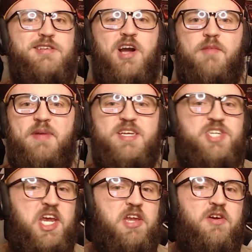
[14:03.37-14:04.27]

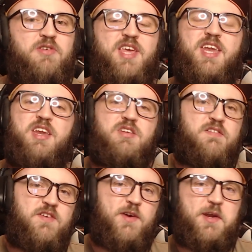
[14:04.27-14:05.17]
RPG news, and
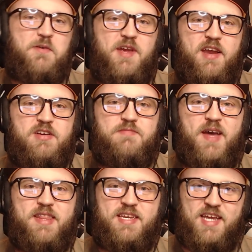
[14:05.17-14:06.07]
interviewing creators
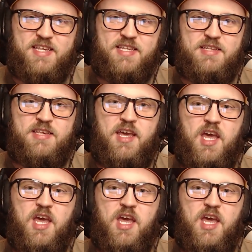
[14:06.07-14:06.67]
by the dozens.